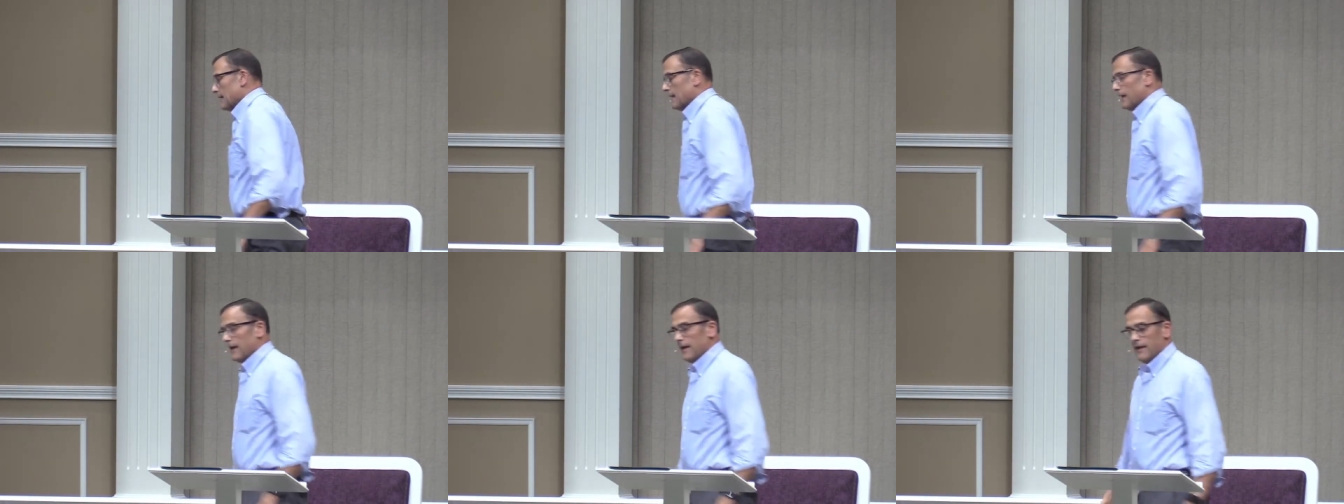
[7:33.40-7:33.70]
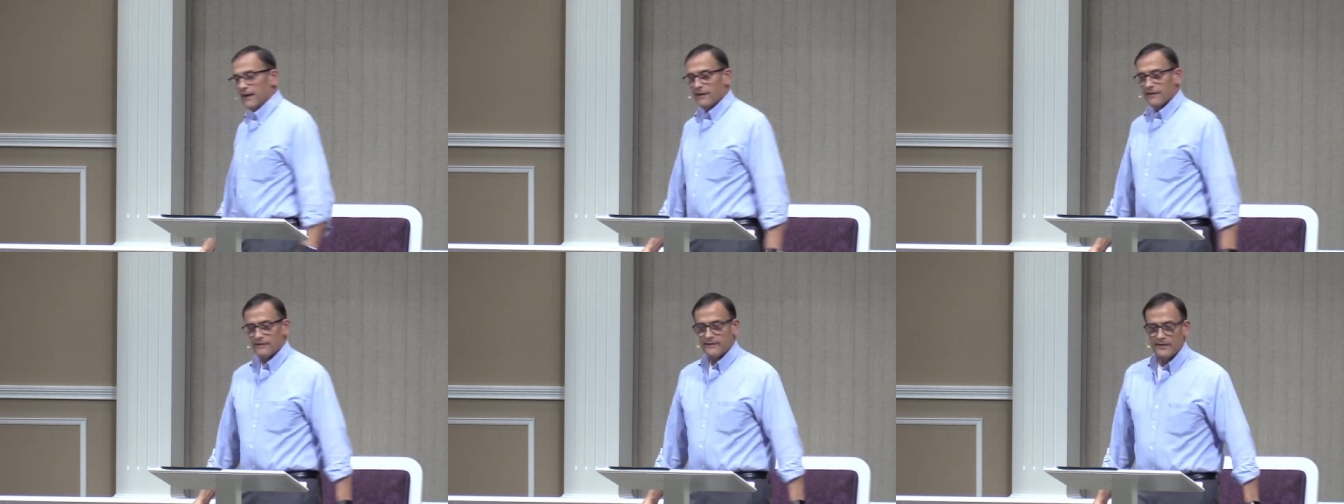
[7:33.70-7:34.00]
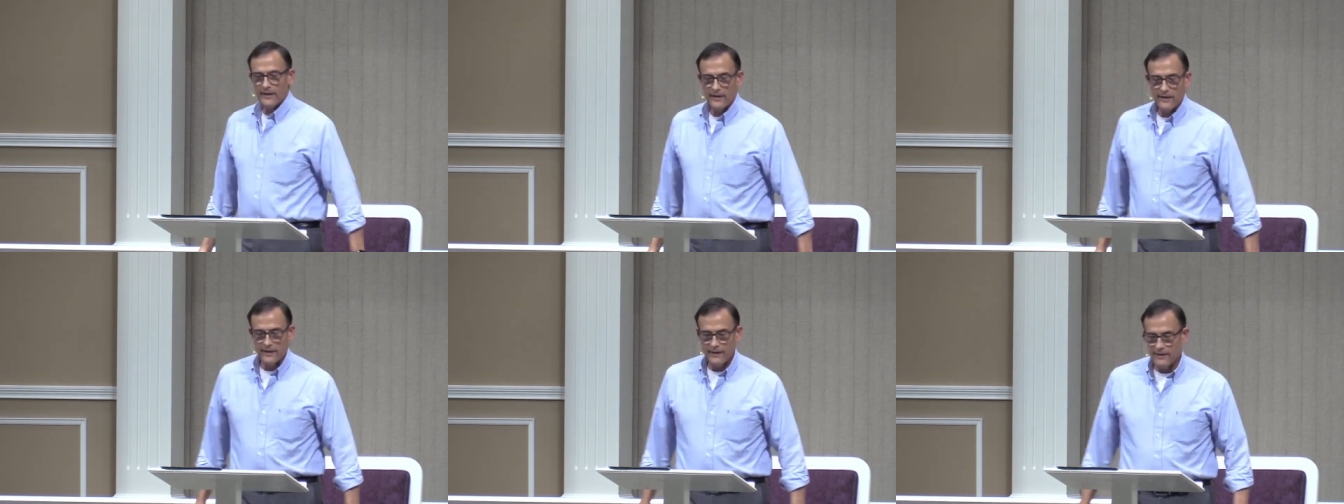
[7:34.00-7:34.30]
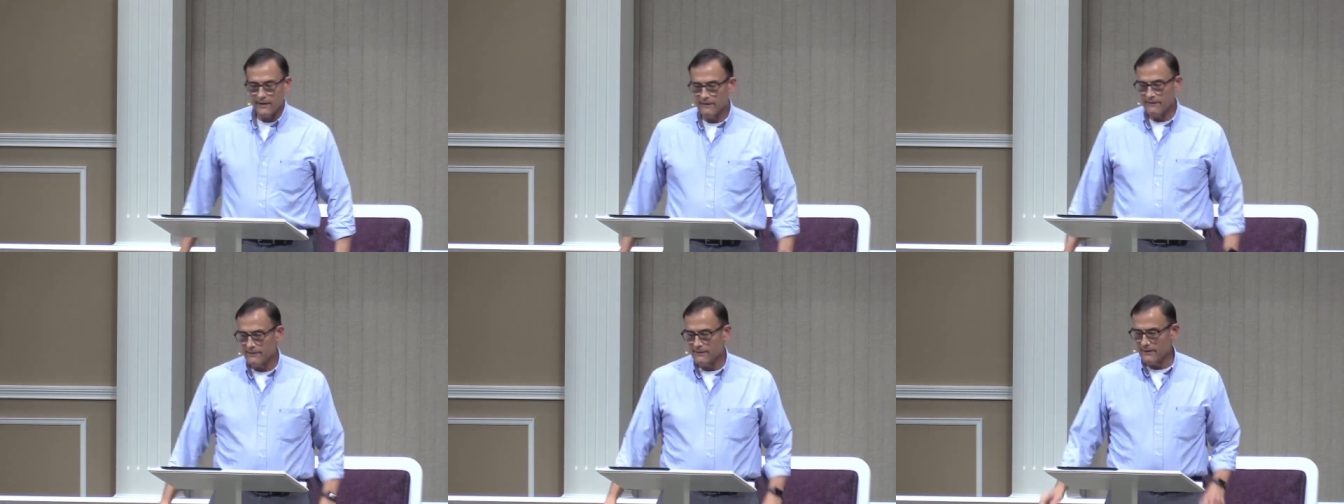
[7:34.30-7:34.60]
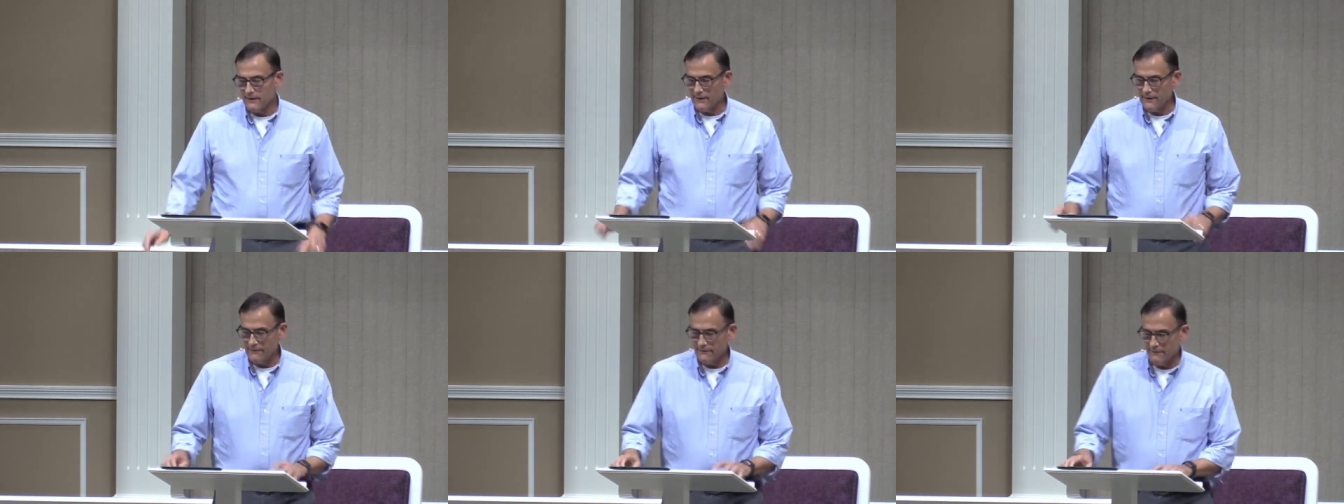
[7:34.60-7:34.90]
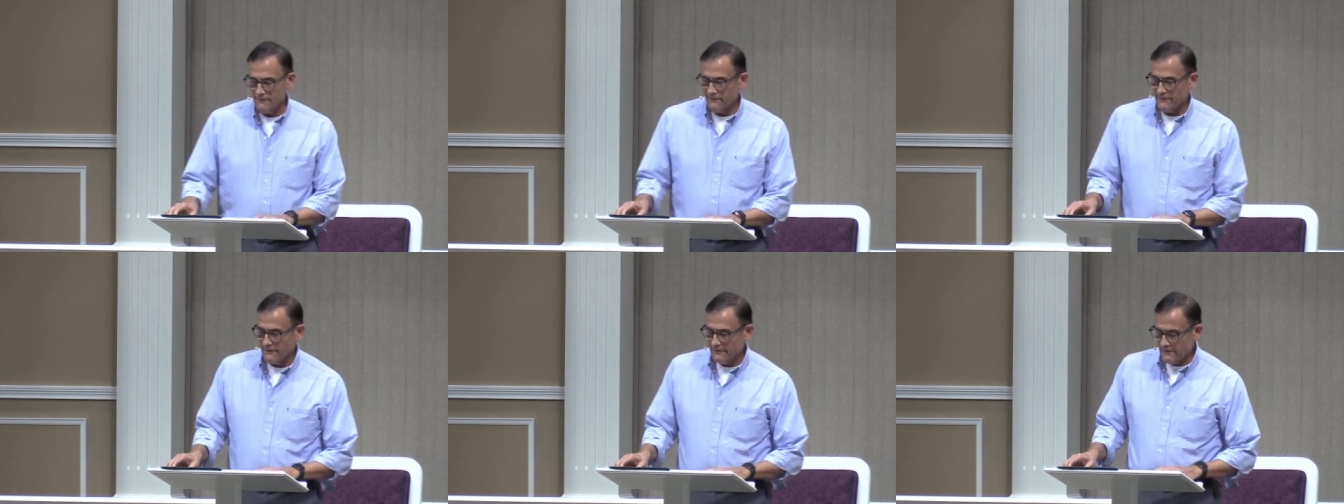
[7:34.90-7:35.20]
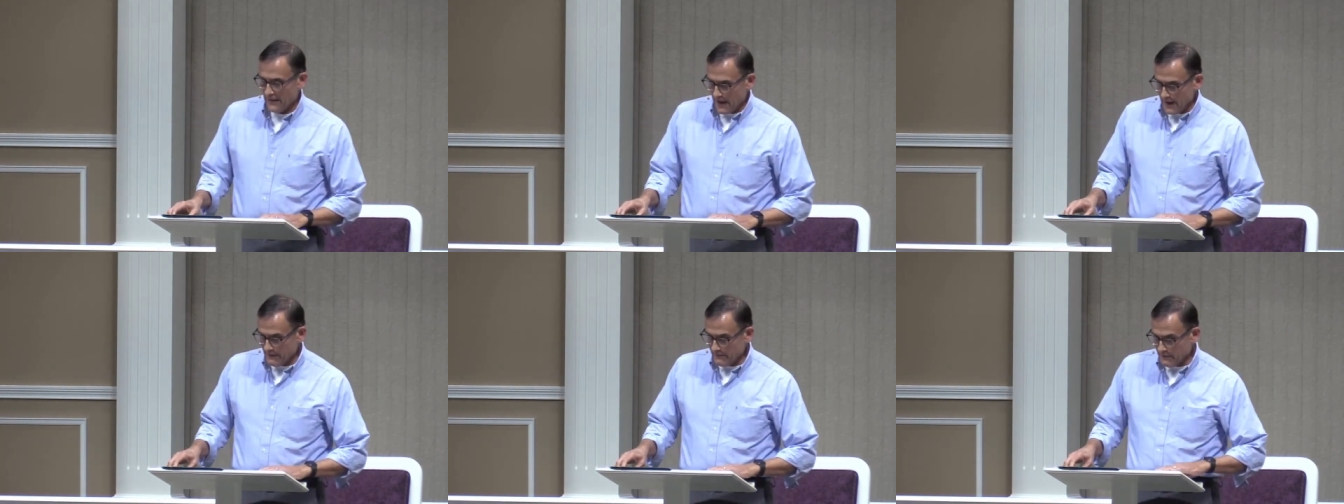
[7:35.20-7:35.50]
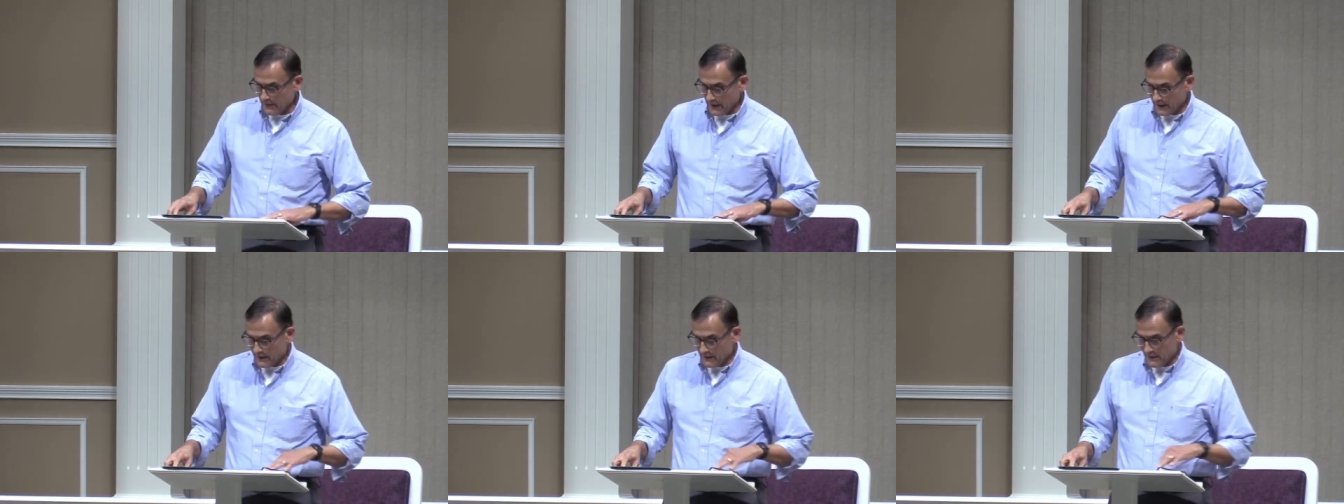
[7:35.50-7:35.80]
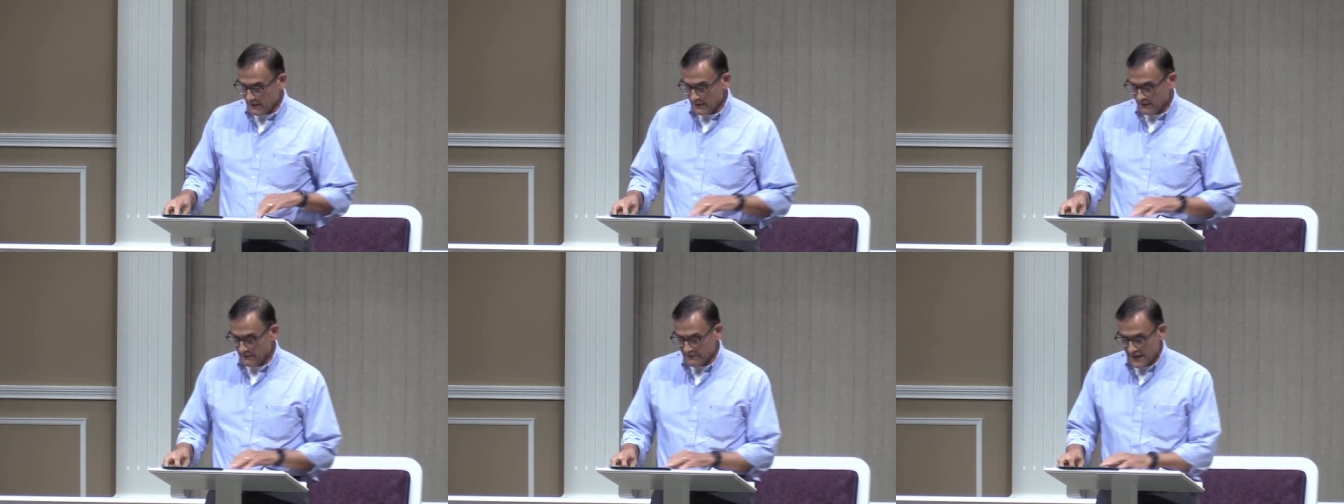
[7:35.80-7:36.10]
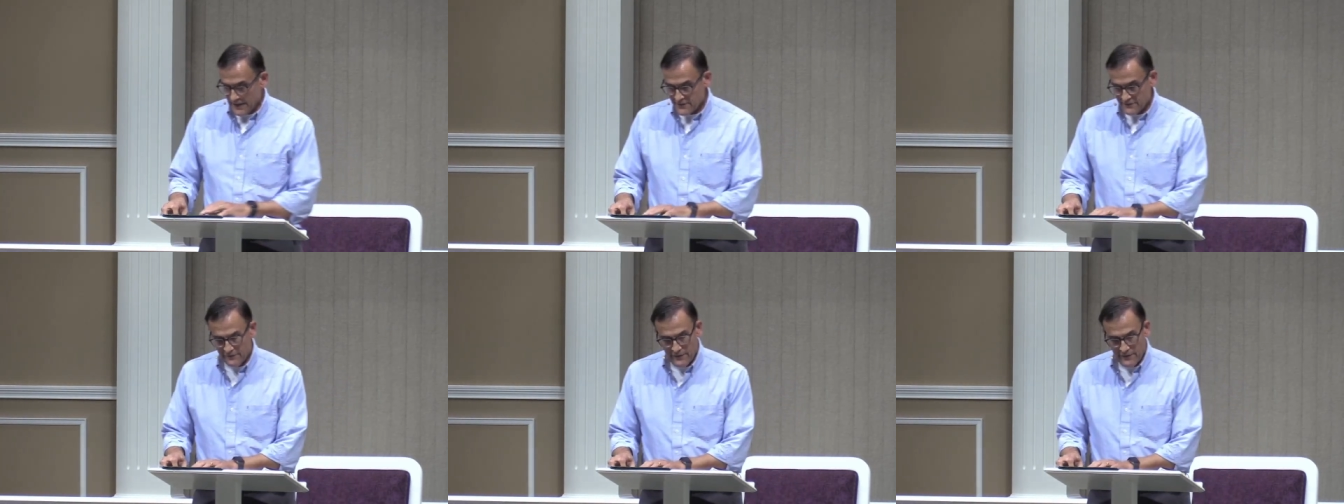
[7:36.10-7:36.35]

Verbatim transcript: And uh, I think uh, that's